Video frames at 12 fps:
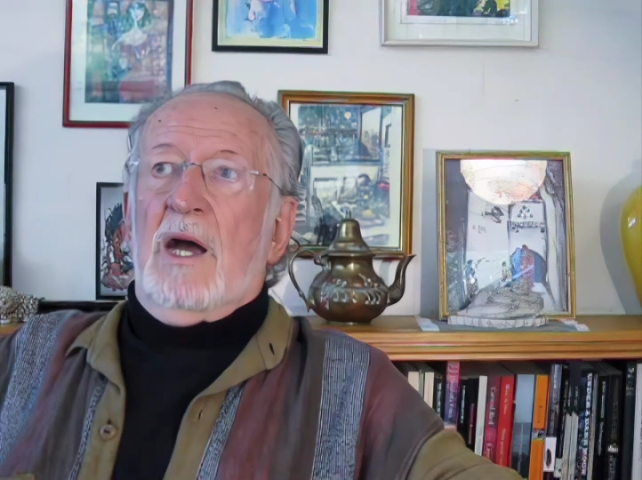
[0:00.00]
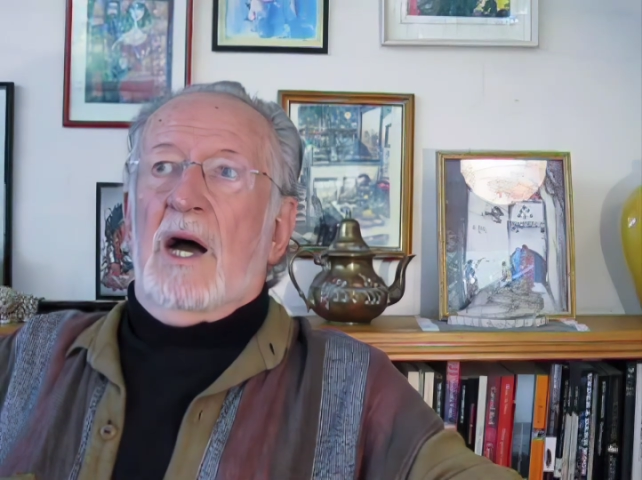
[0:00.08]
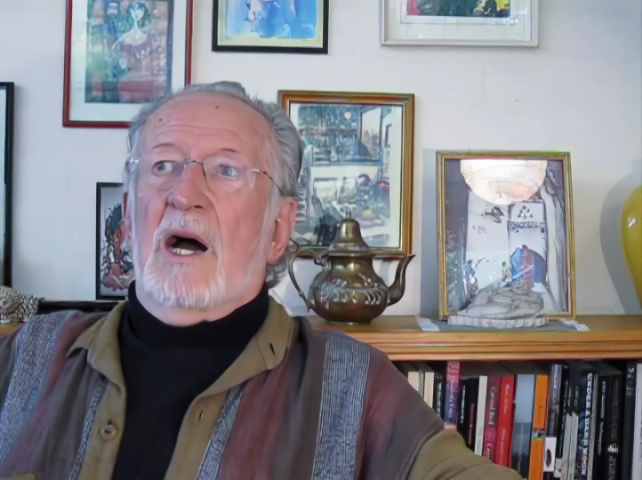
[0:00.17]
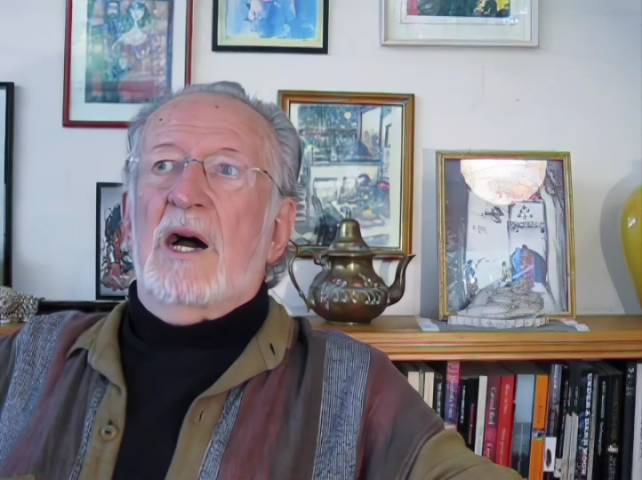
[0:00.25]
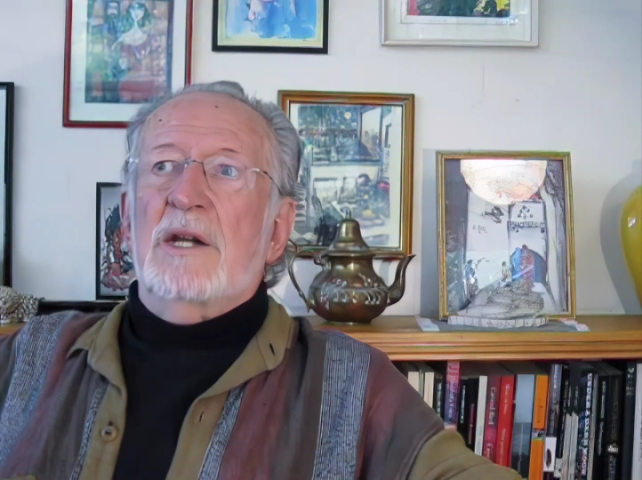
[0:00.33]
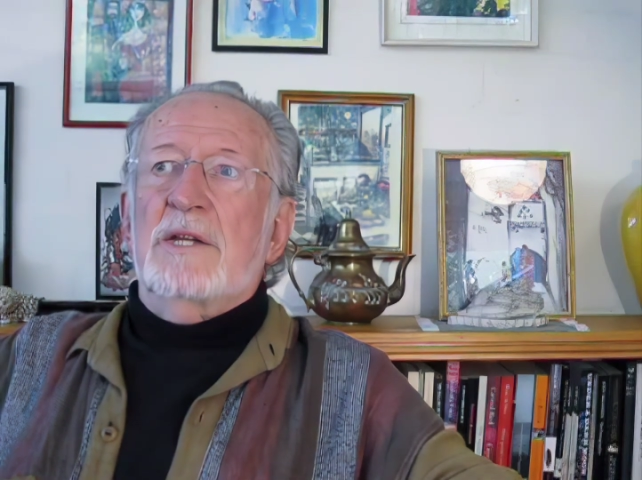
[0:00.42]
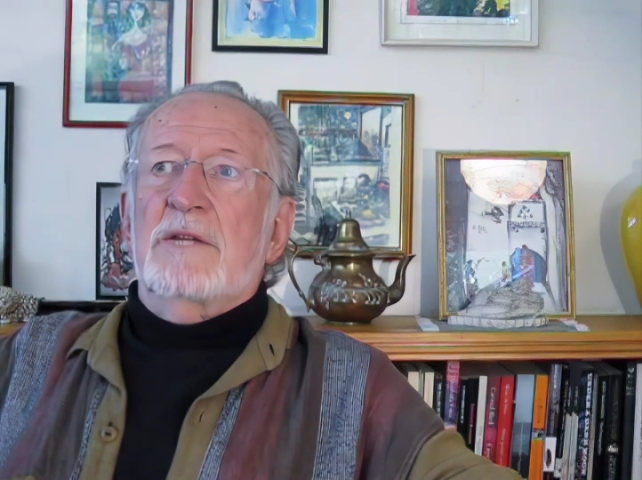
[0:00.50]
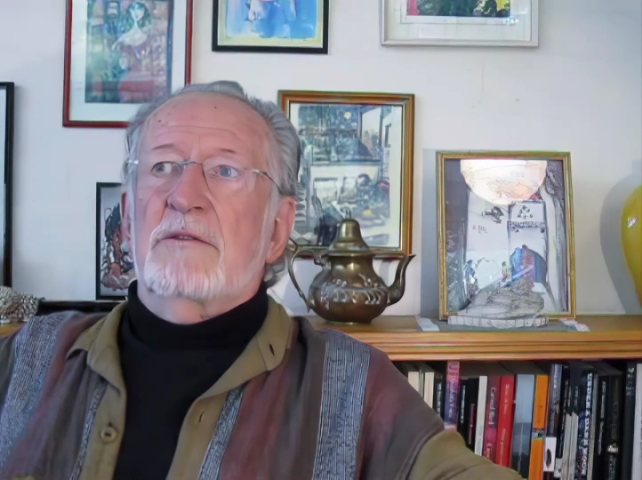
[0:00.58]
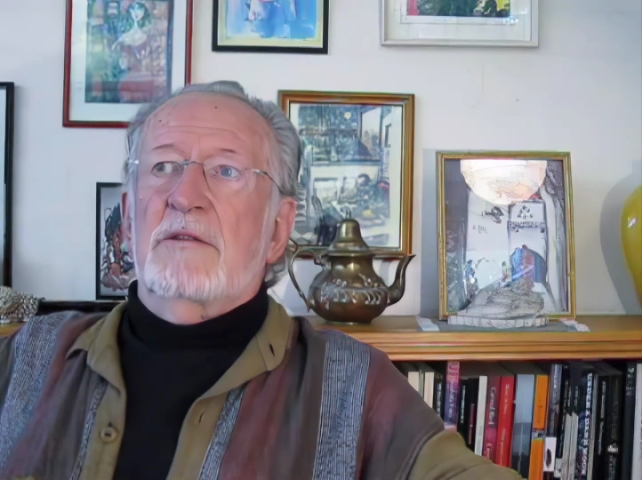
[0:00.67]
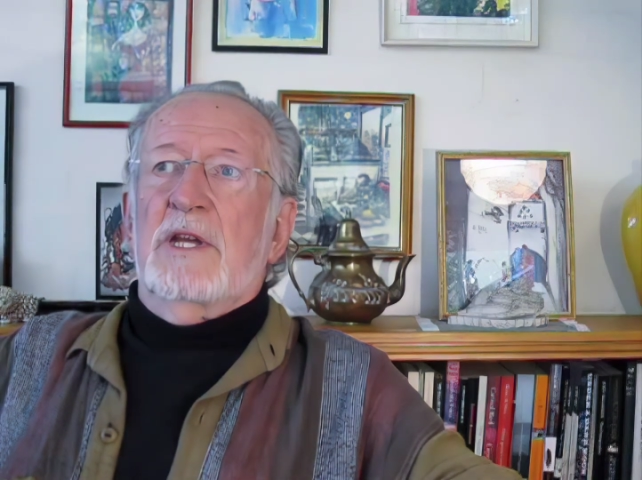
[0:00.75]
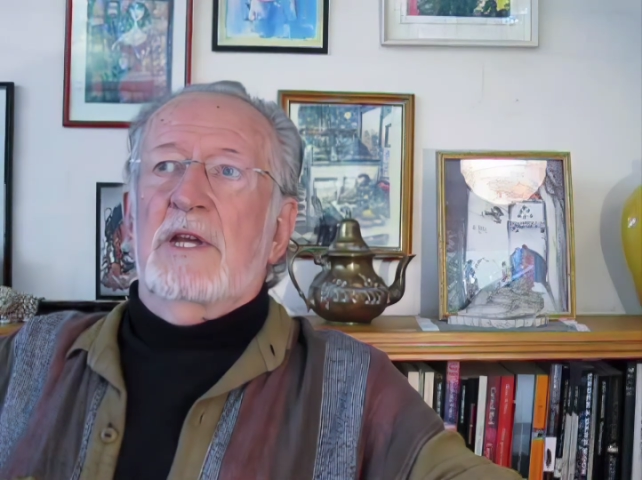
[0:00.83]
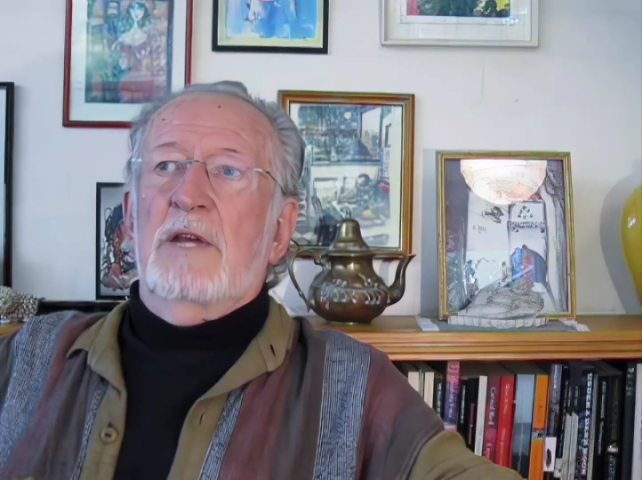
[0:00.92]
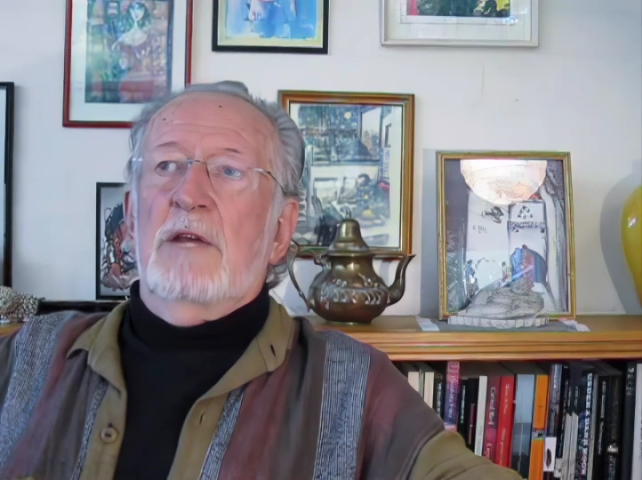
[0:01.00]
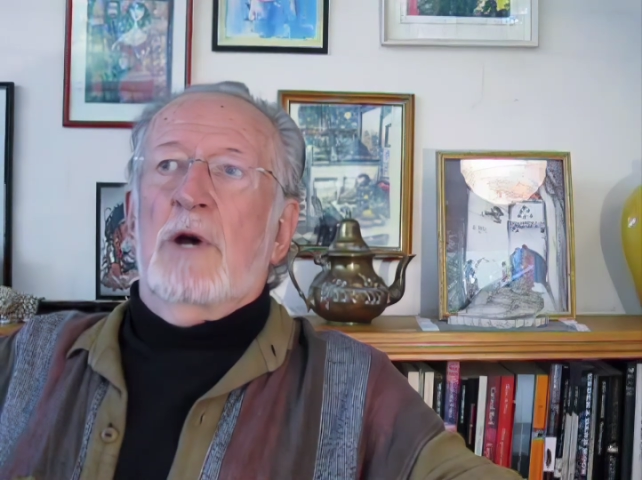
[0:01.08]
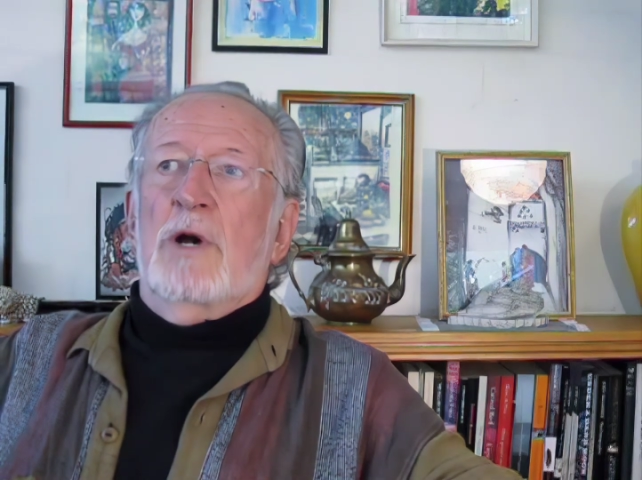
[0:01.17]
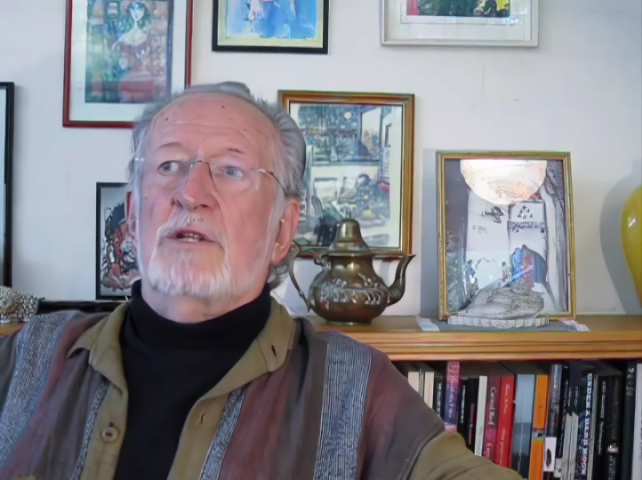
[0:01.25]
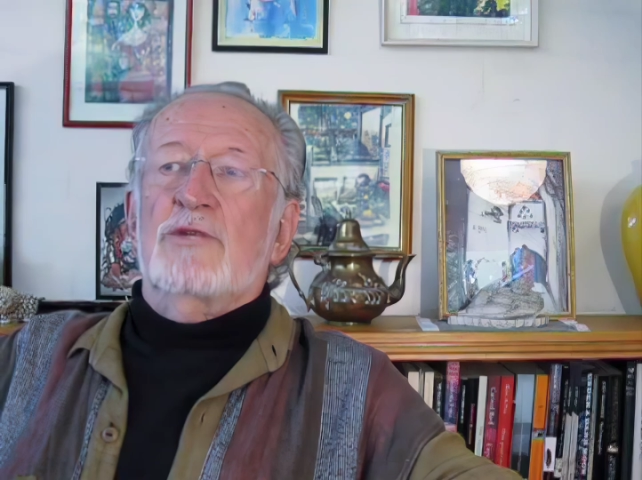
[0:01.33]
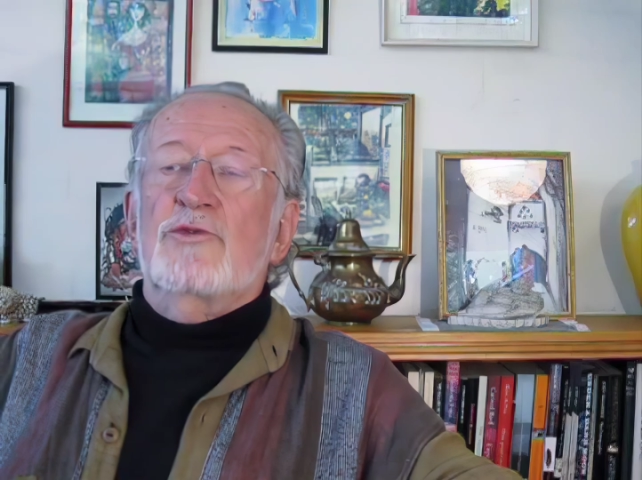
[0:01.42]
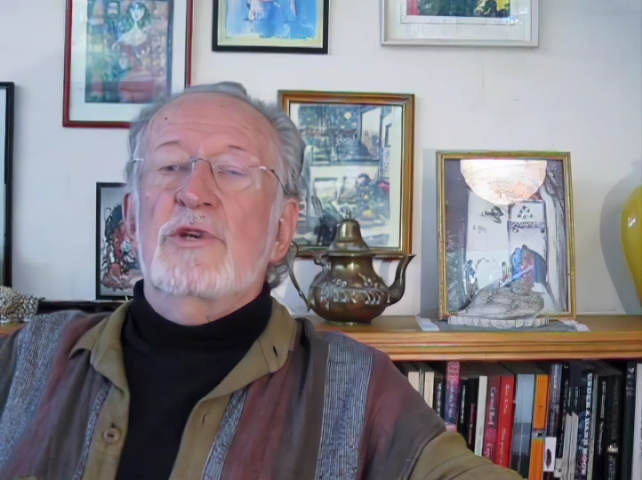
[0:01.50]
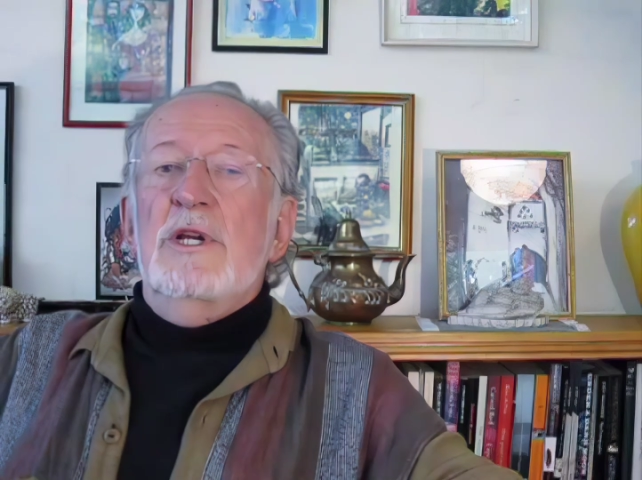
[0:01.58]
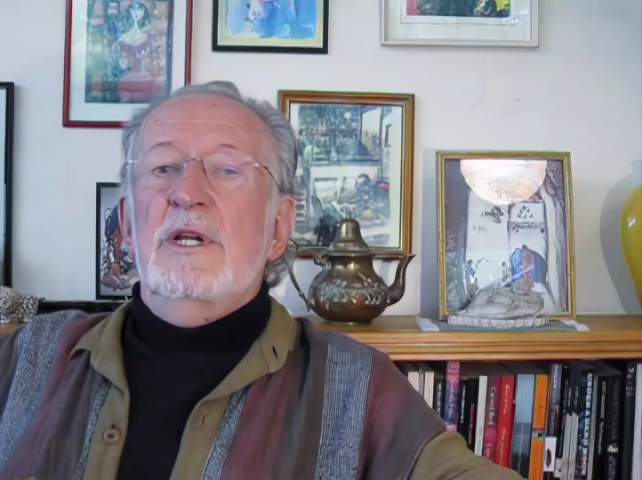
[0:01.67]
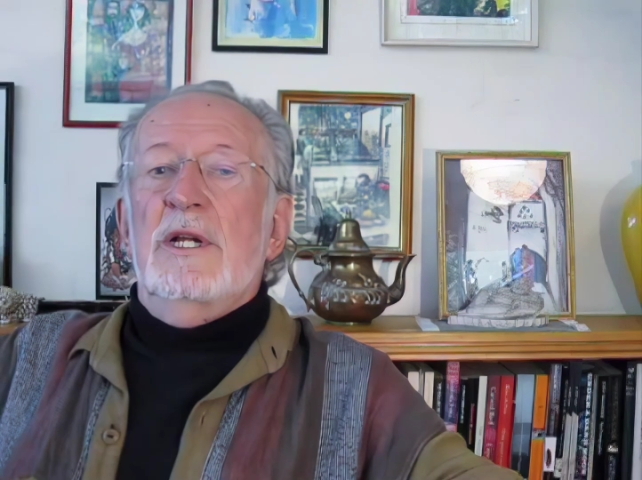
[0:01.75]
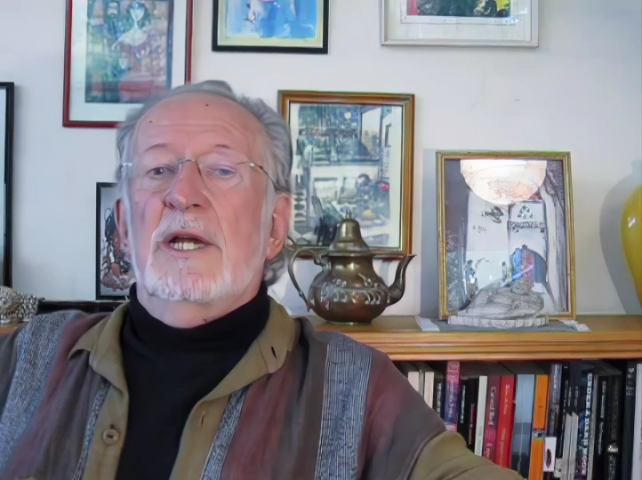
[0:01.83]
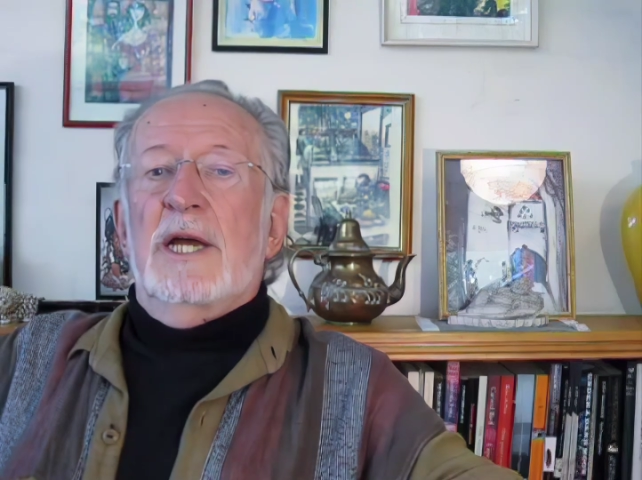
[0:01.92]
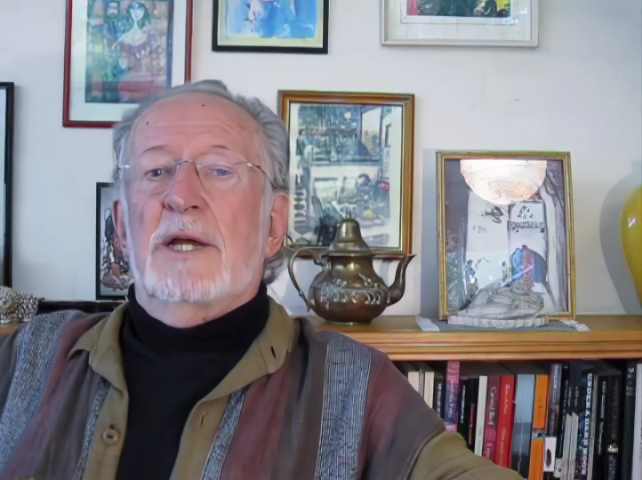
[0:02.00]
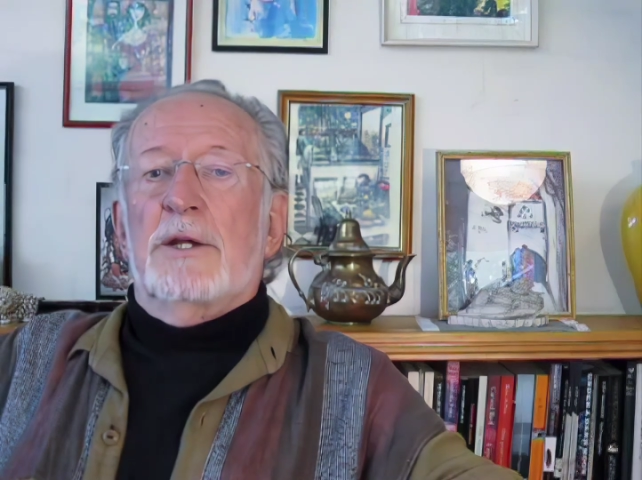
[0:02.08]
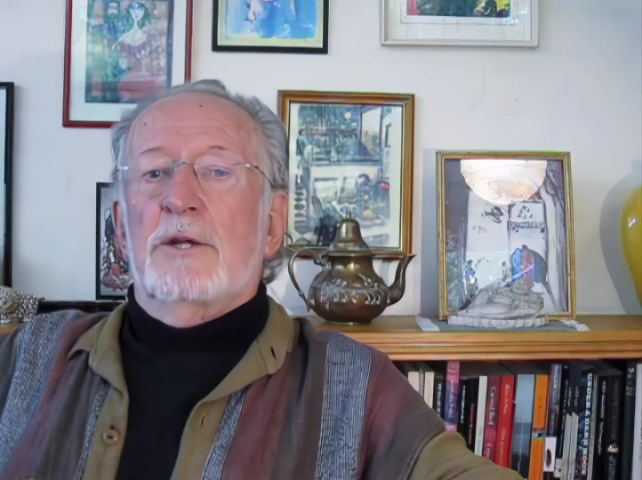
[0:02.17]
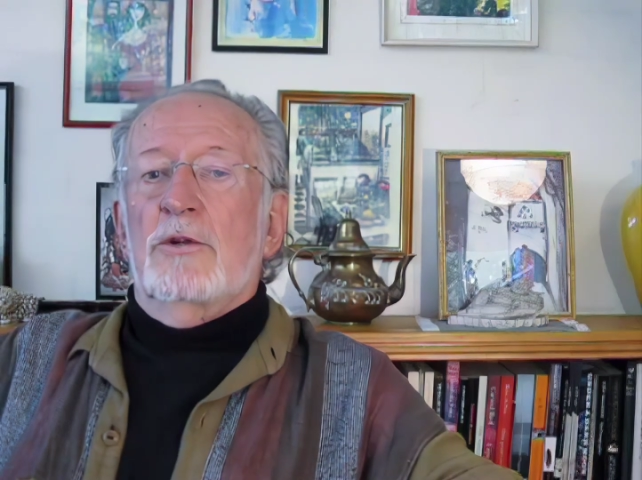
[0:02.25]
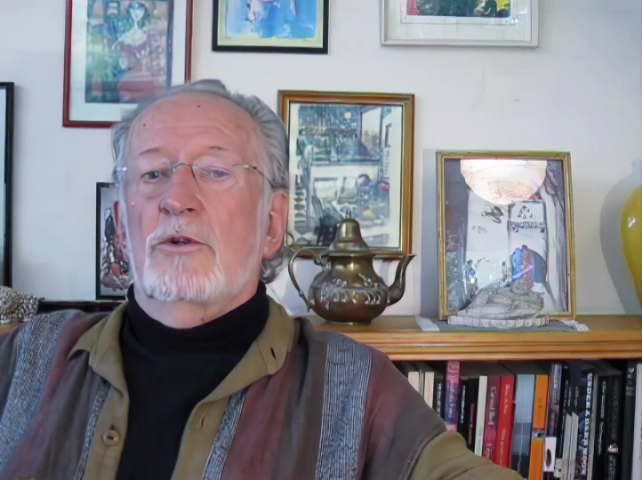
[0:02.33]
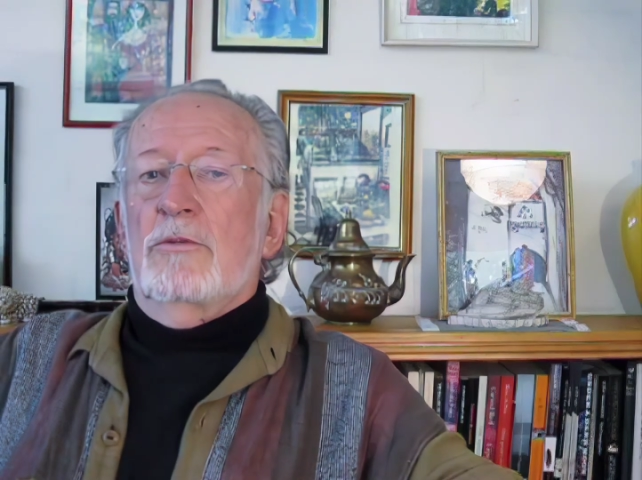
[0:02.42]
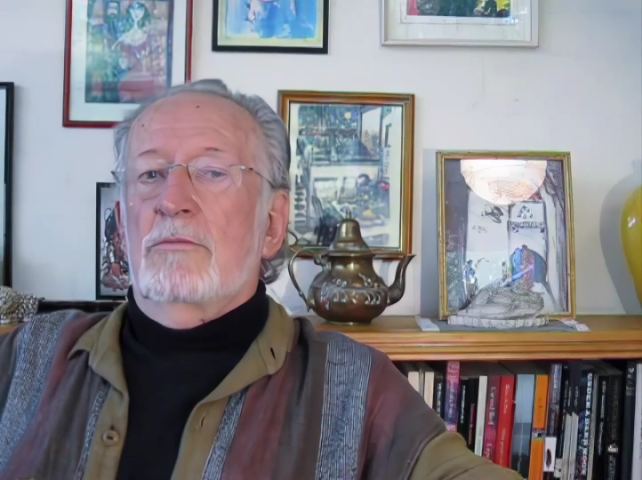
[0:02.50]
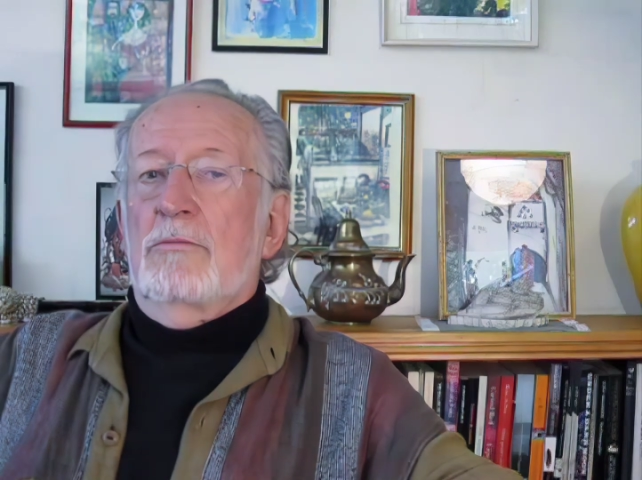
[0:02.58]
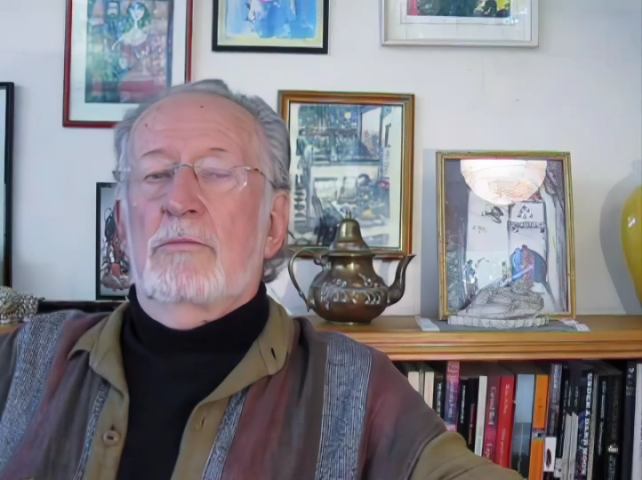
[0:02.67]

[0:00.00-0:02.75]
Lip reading: I don't think anyone's really done a good